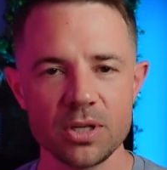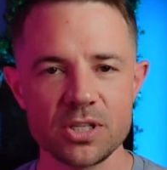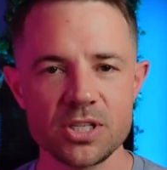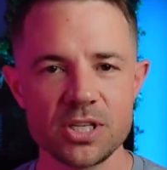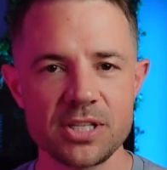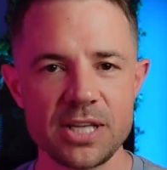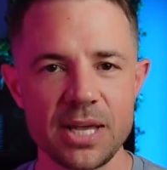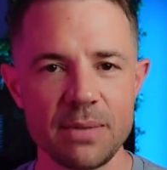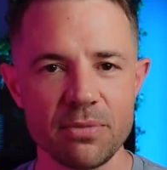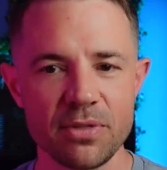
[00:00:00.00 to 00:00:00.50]
the
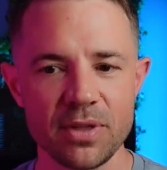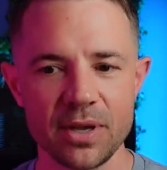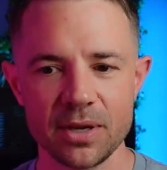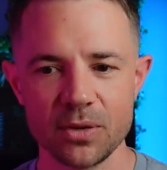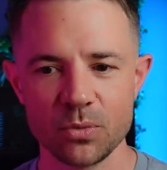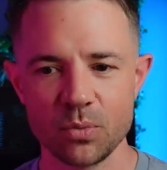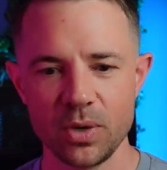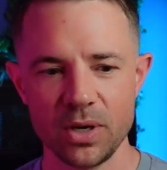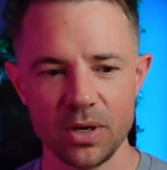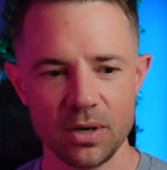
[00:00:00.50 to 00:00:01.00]
same thing
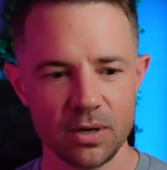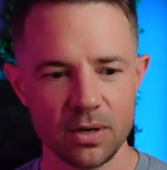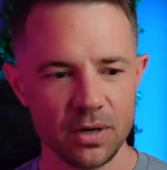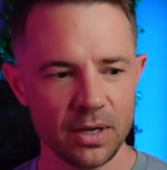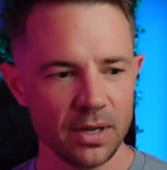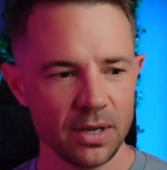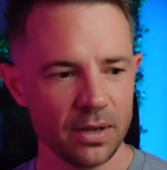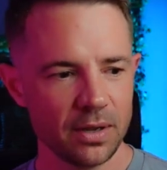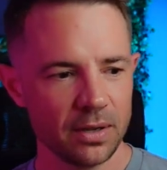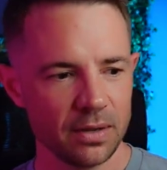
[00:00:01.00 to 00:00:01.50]
where
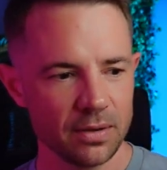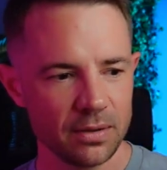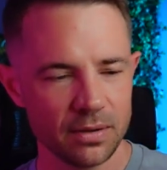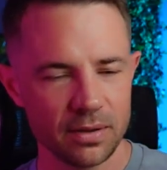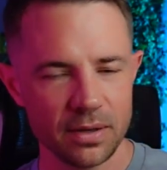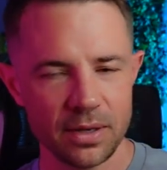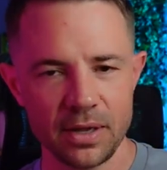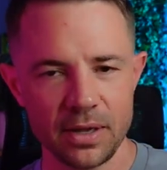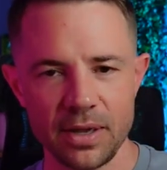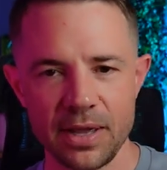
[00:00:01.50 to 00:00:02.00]

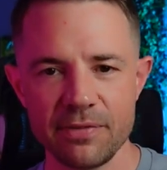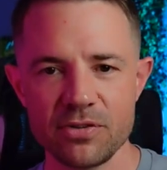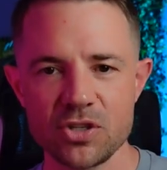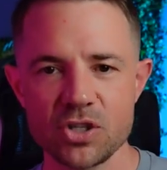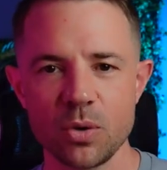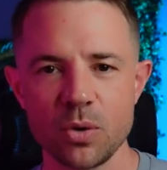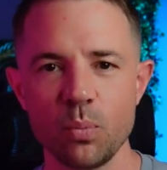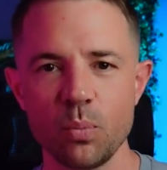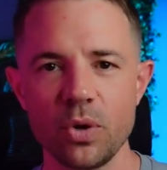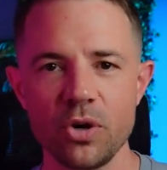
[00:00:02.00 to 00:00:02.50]
if
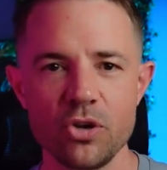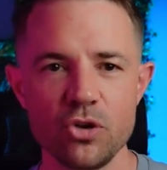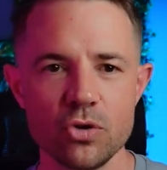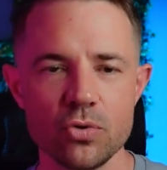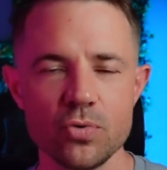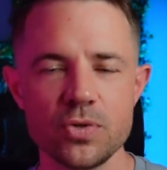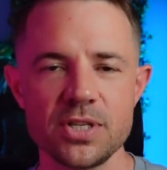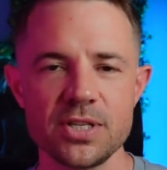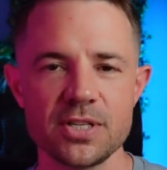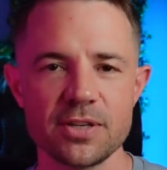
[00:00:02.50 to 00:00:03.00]
someone
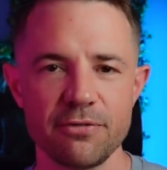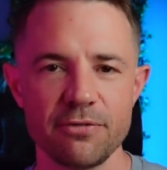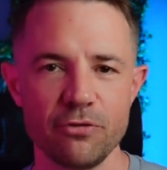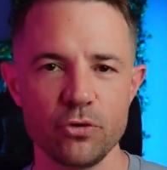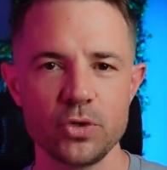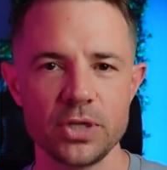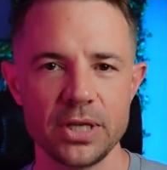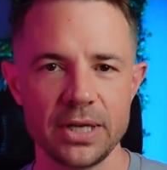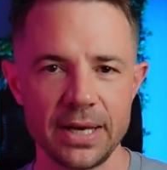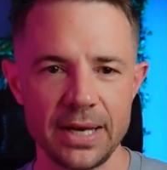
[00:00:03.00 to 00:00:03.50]
uses a
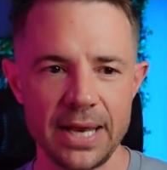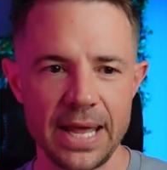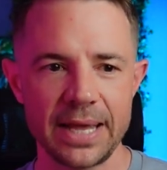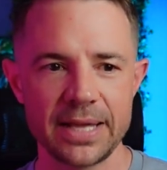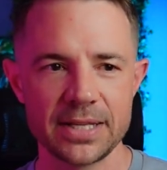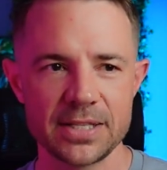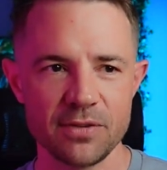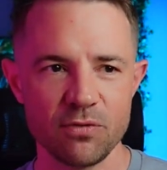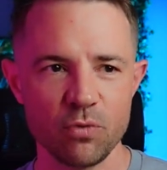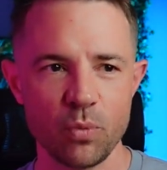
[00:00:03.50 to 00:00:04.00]
food in a
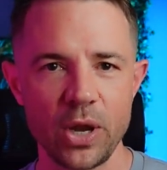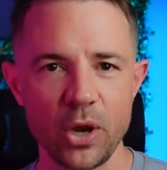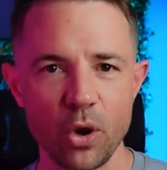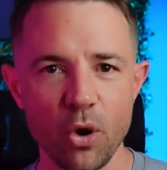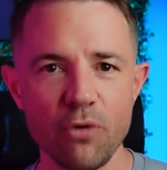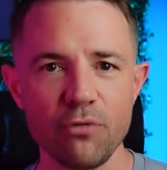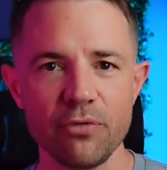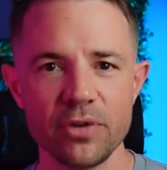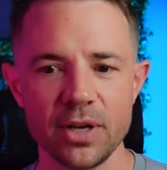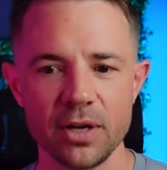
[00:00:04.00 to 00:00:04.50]
negative way
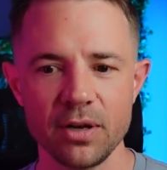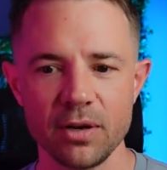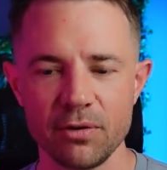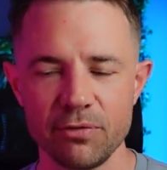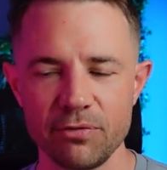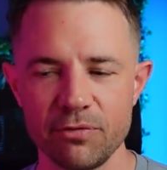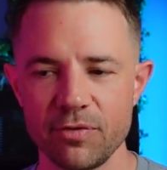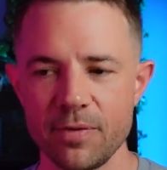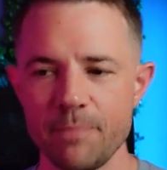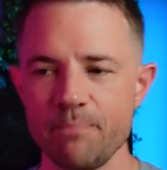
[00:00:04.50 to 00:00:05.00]
often
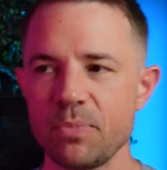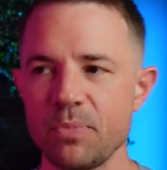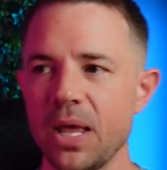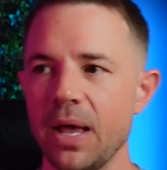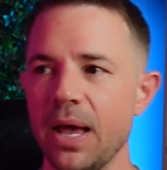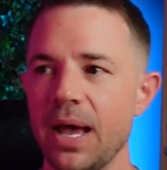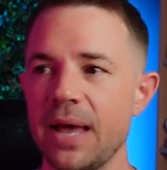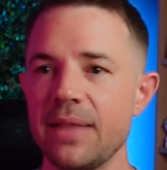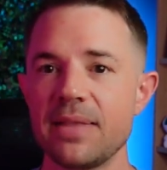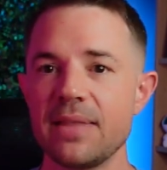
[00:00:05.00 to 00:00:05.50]
enough,
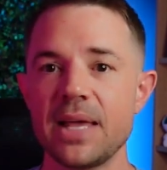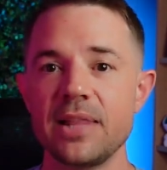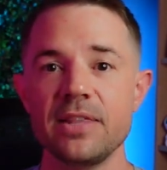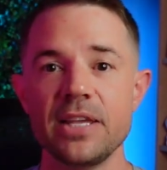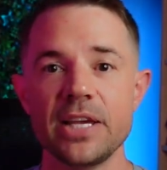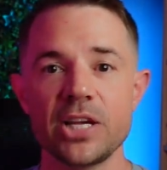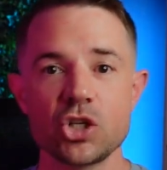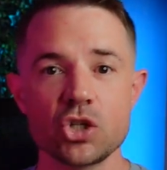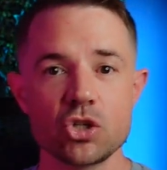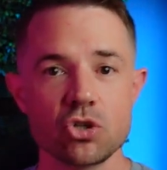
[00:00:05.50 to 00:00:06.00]
and then
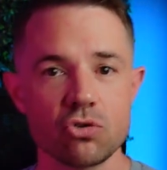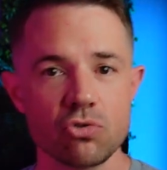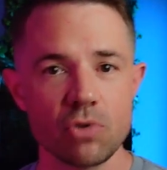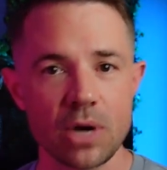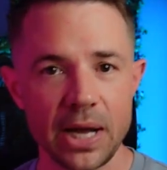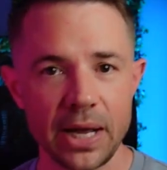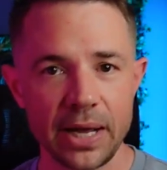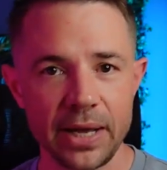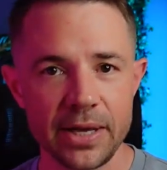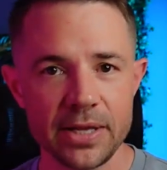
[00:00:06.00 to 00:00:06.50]
they
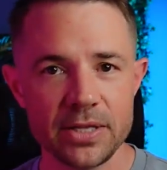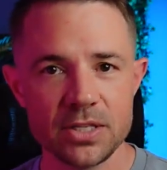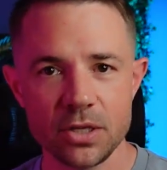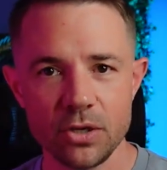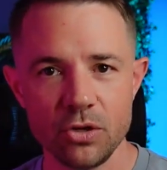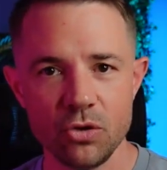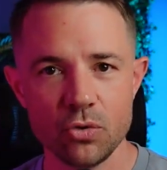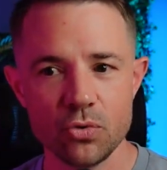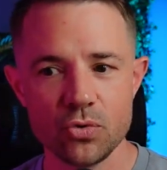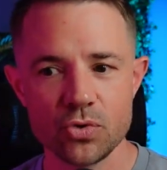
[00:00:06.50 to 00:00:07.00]
try to
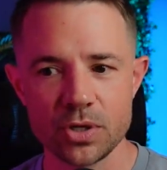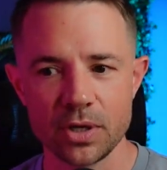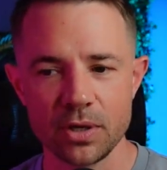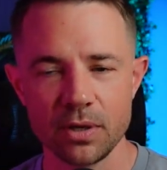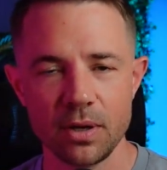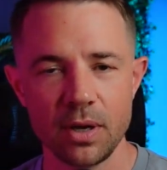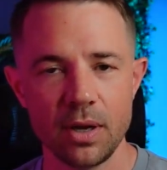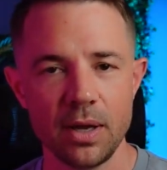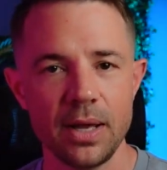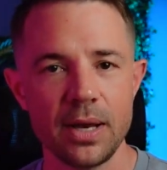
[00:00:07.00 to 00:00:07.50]
use it
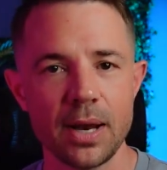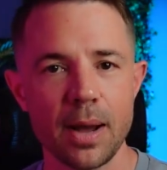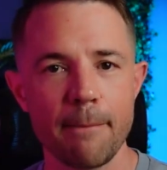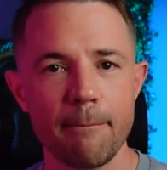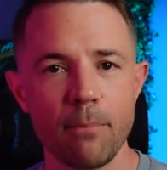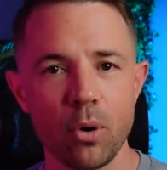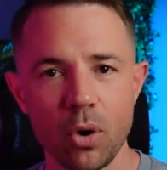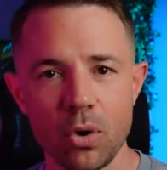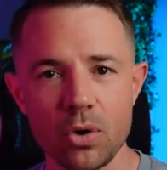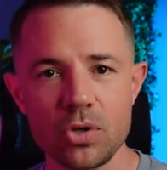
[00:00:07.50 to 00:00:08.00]
in a
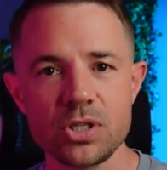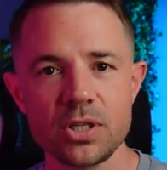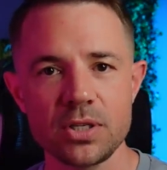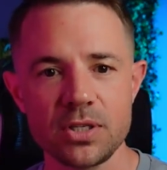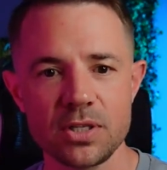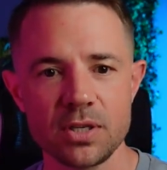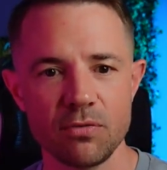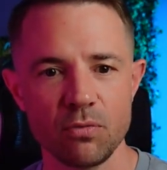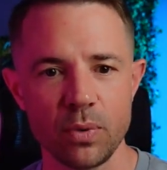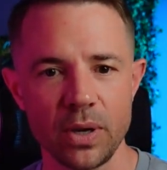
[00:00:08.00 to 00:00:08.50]

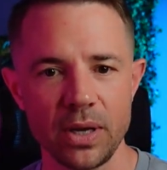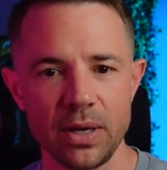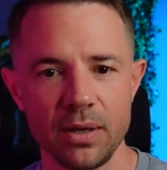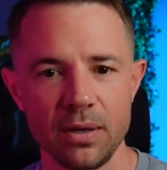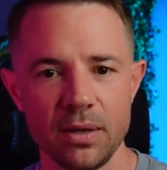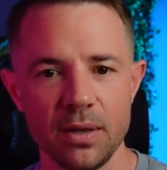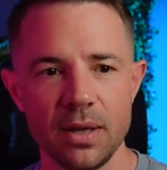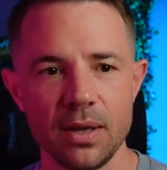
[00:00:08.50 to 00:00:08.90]
positive way,